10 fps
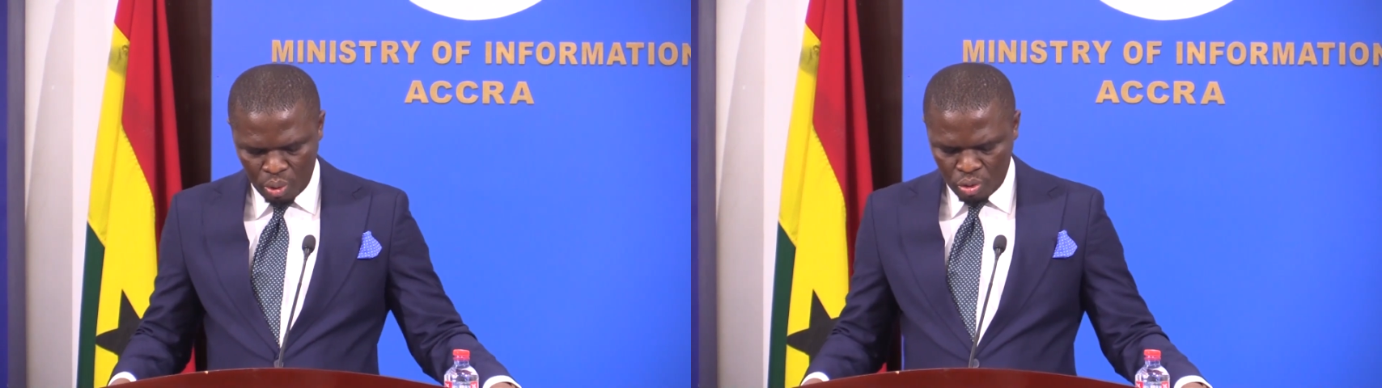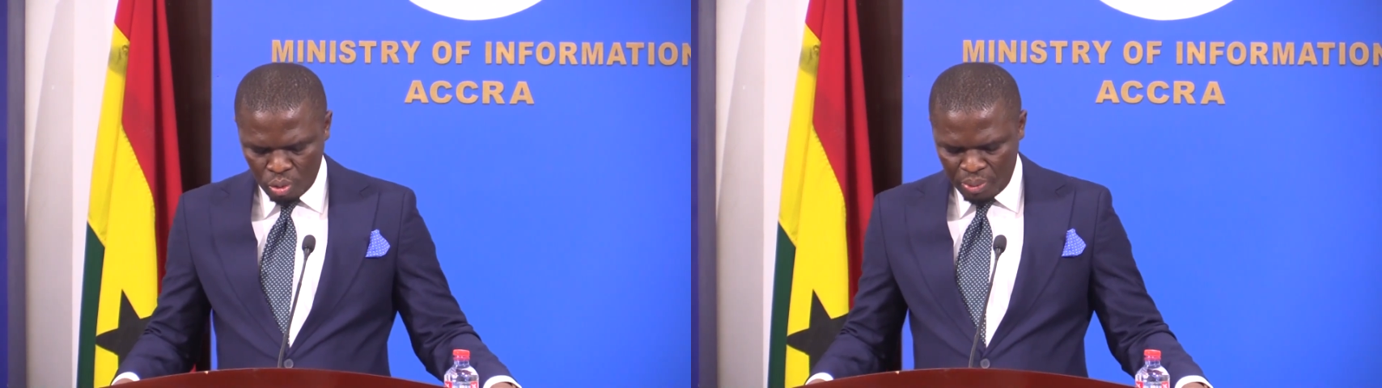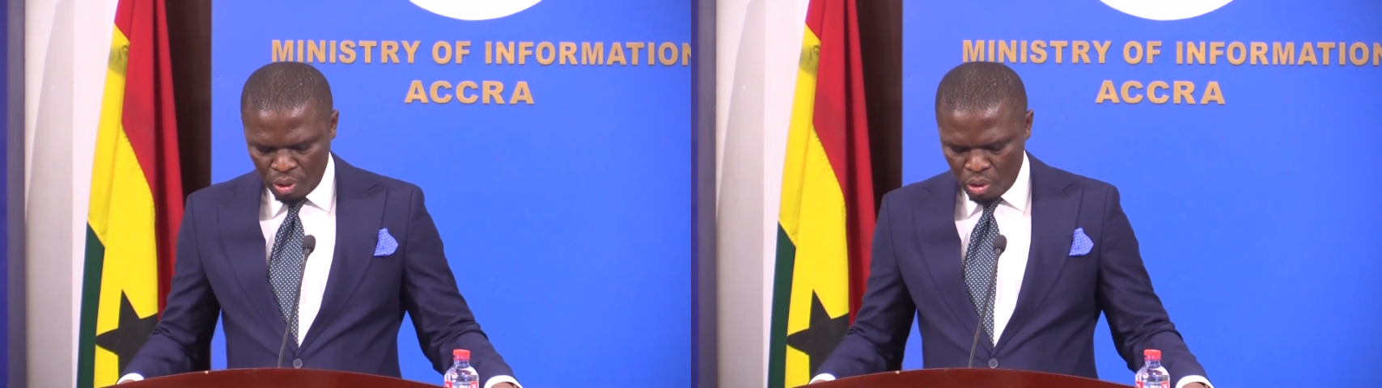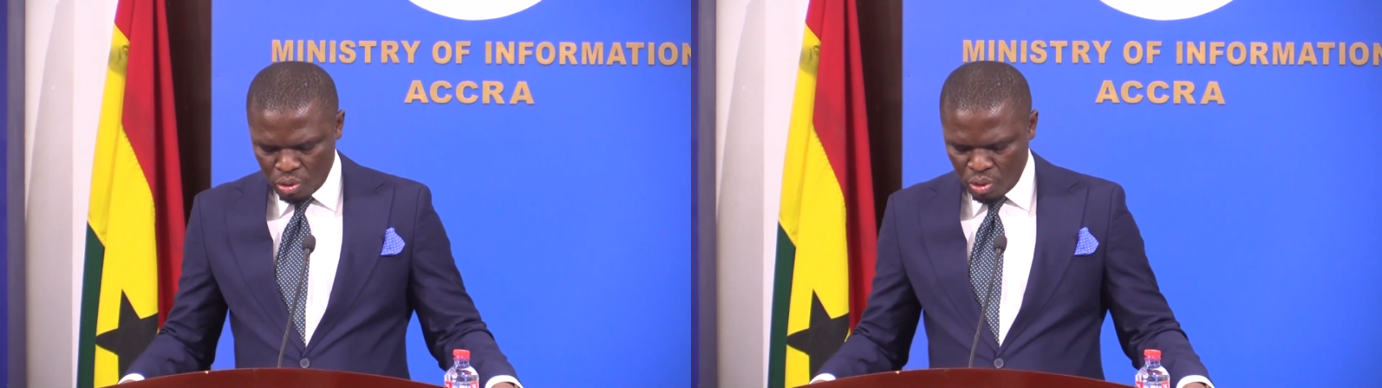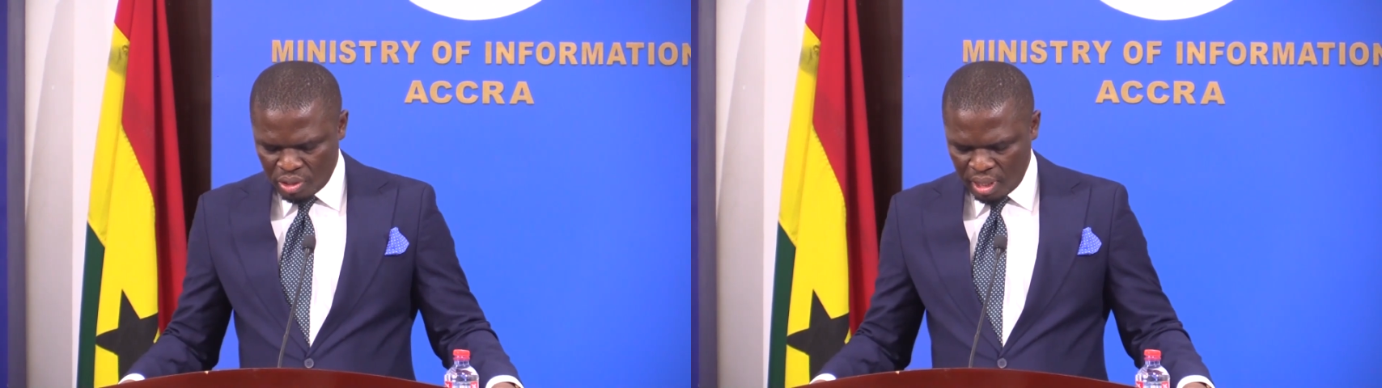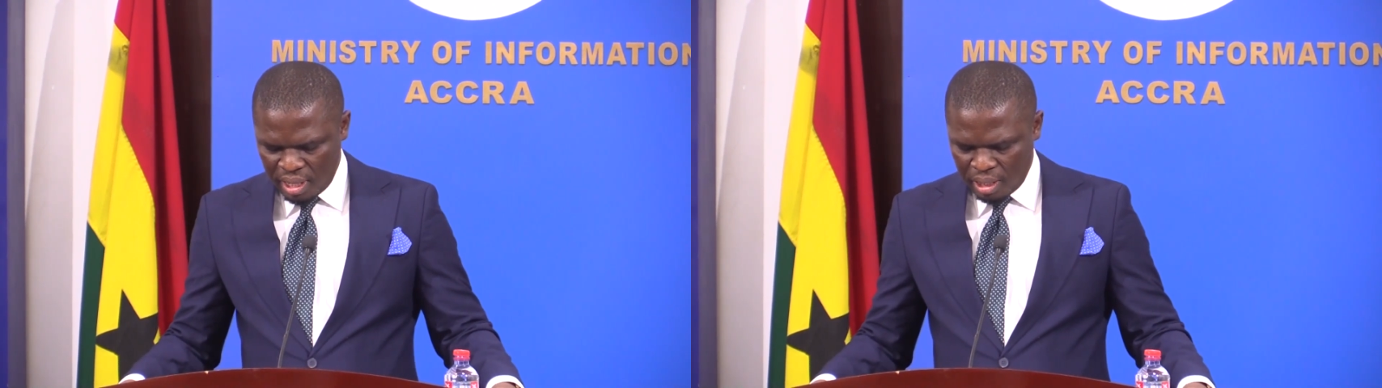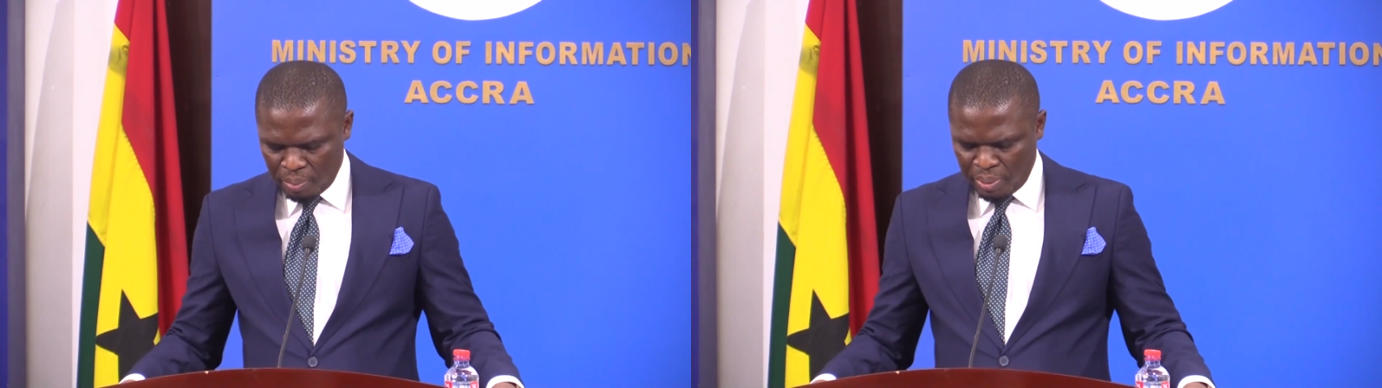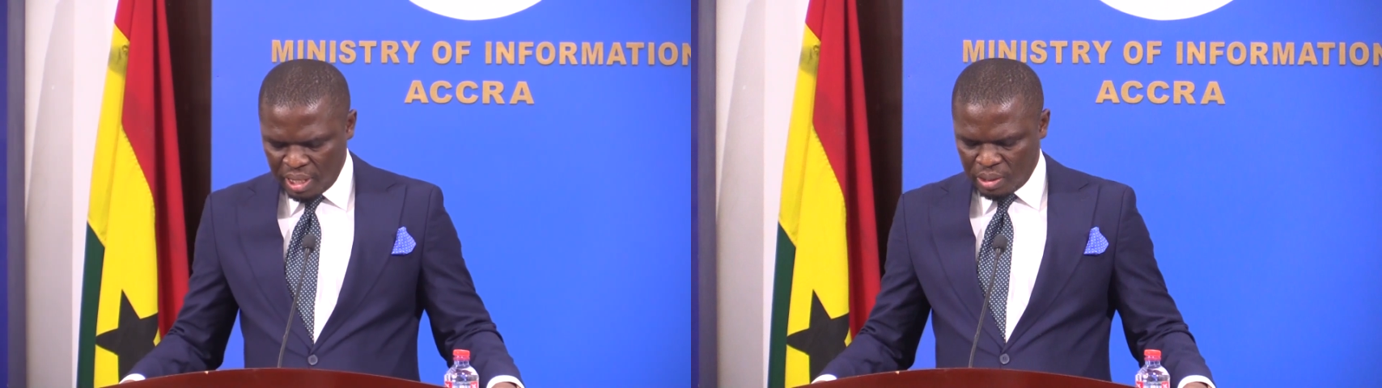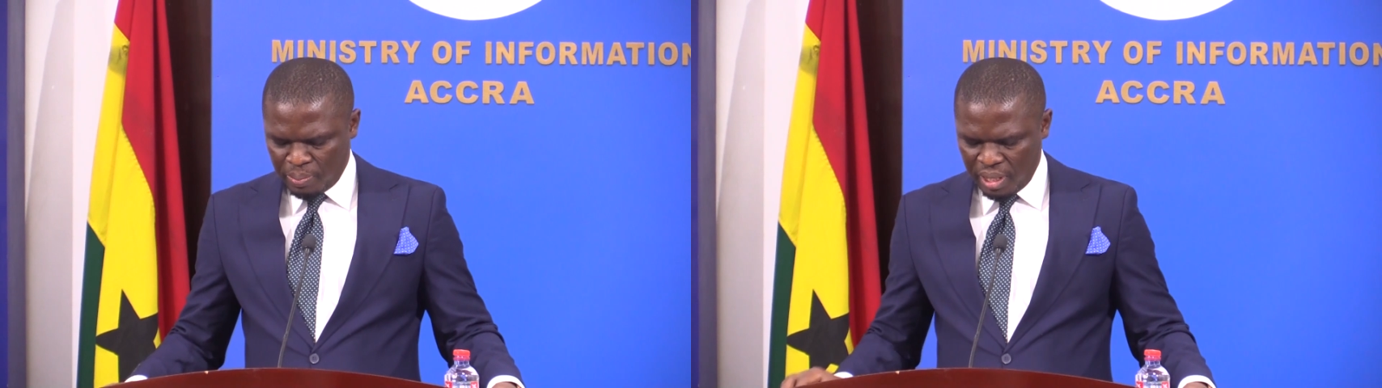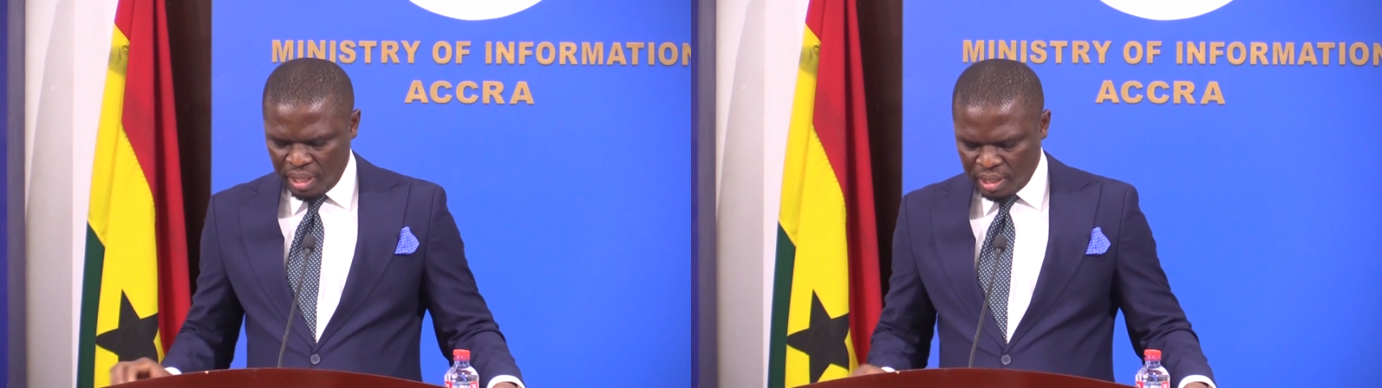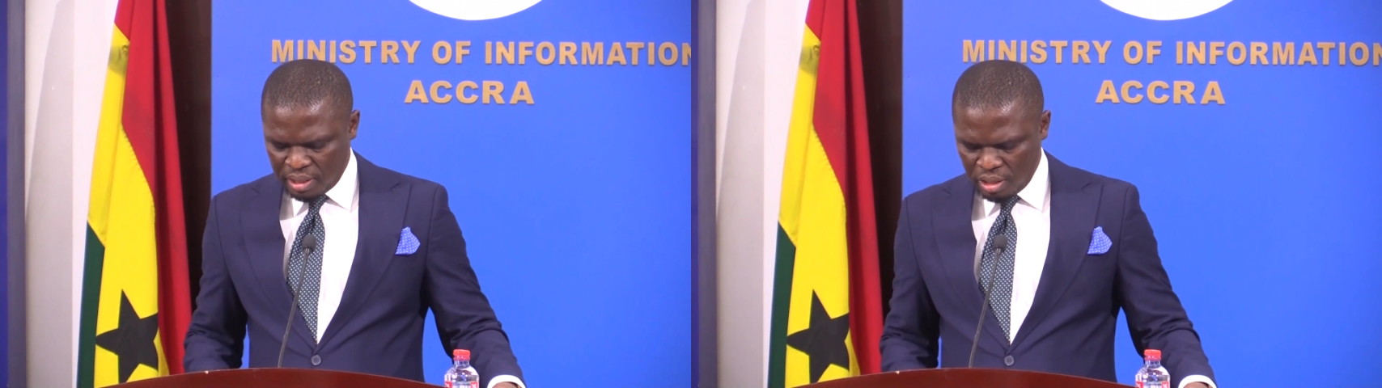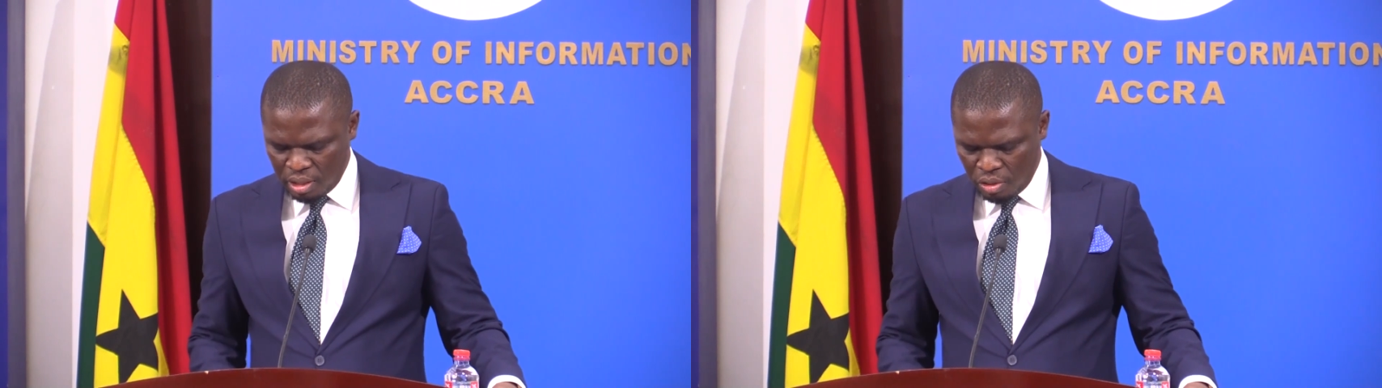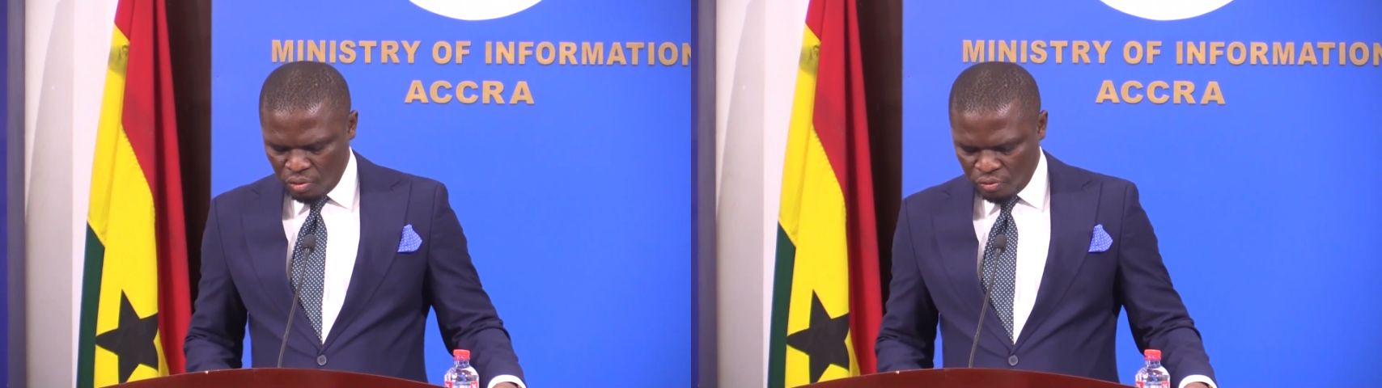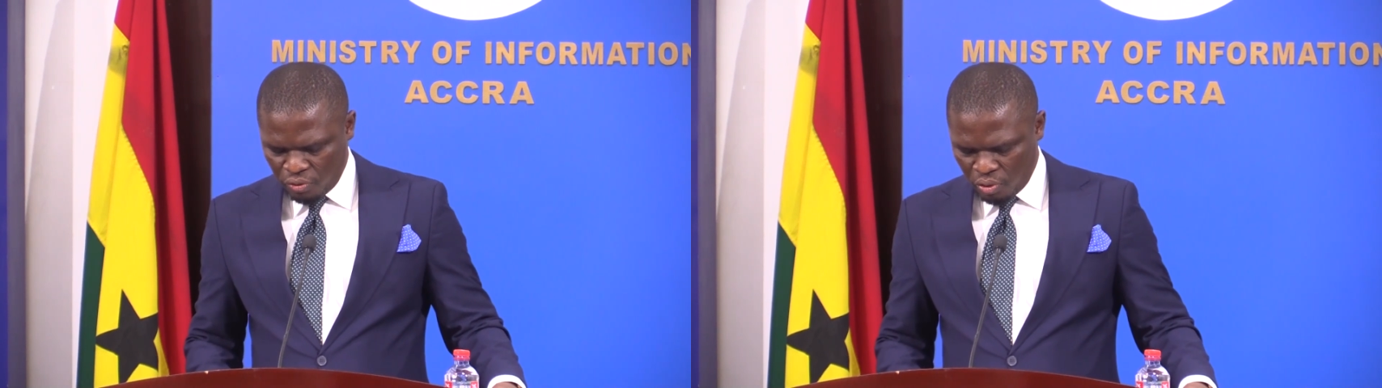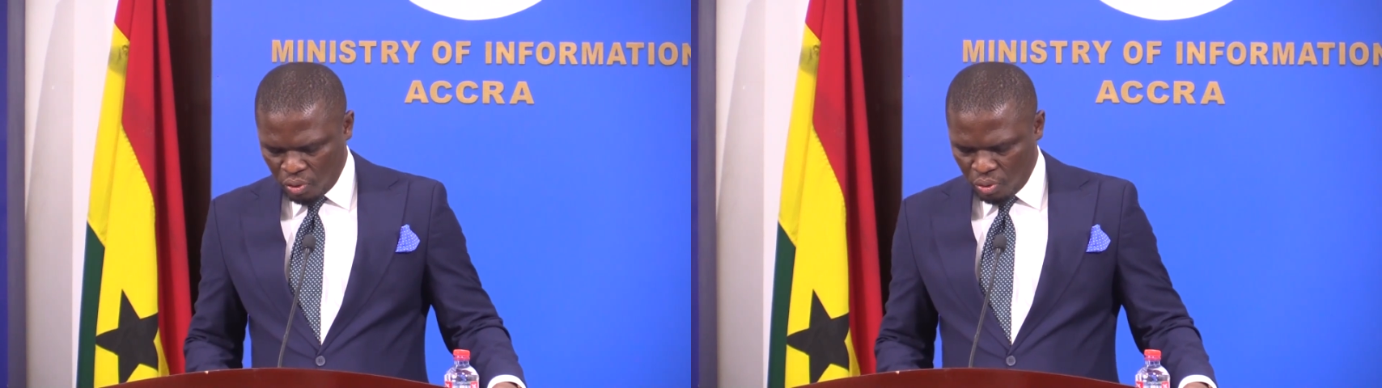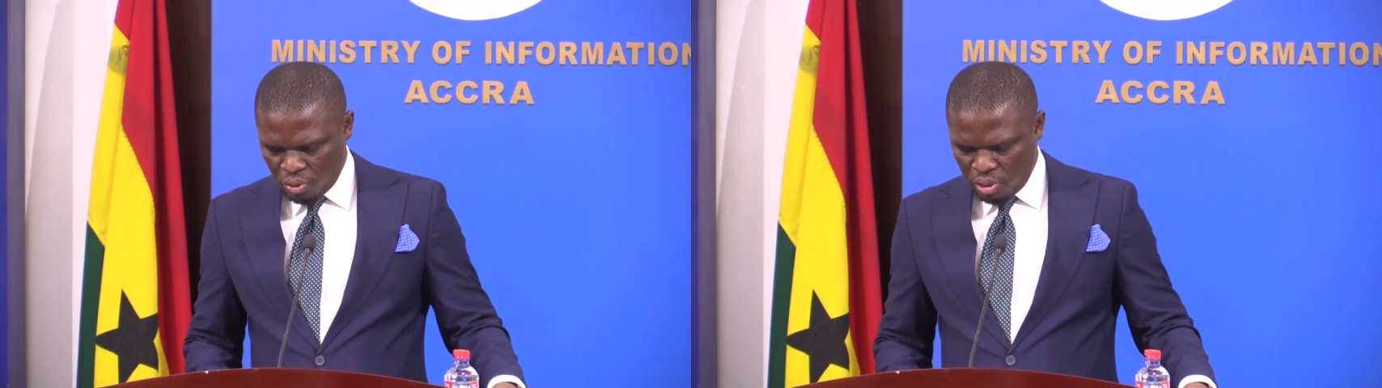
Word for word: which will be also select the best players for